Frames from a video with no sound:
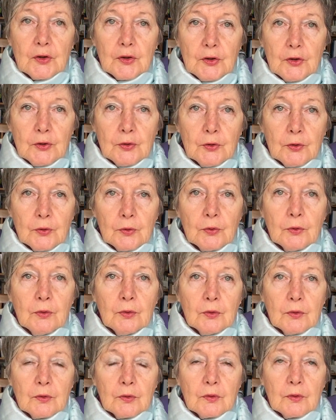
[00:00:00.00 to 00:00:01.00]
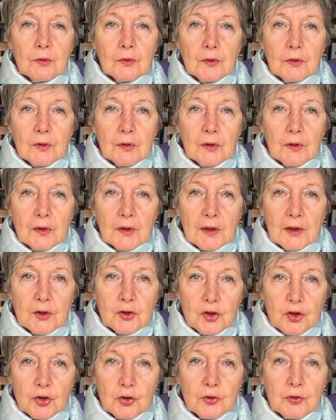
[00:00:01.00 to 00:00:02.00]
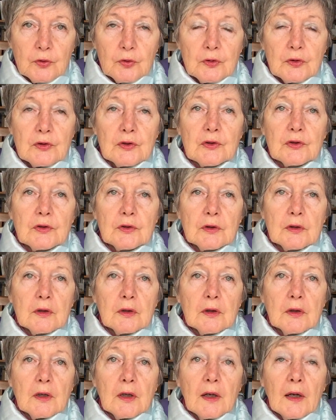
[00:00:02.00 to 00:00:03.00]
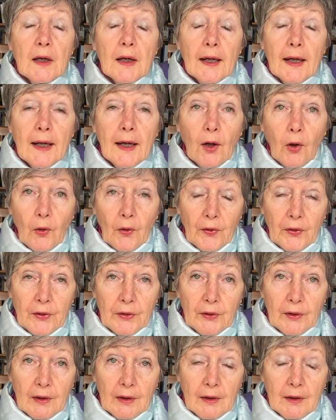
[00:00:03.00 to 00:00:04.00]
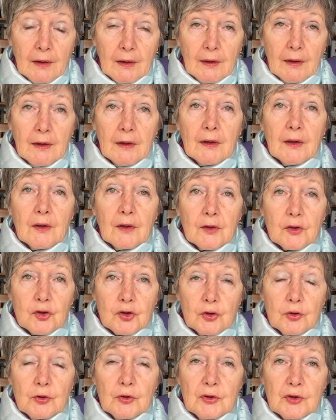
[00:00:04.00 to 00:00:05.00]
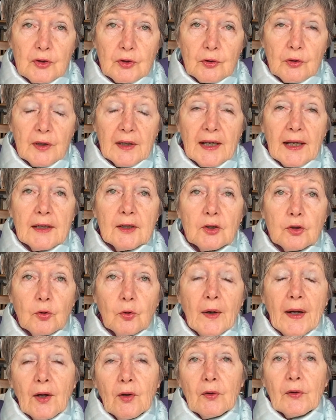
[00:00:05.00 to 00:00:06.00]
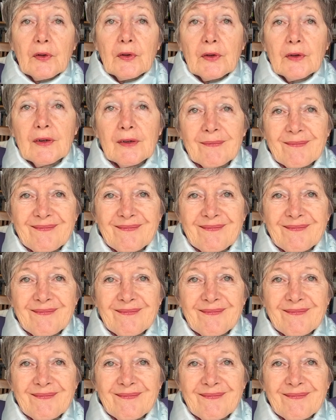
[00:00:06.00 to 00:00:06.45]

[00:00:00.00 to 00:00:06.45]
you can choose health. Choose to create your health.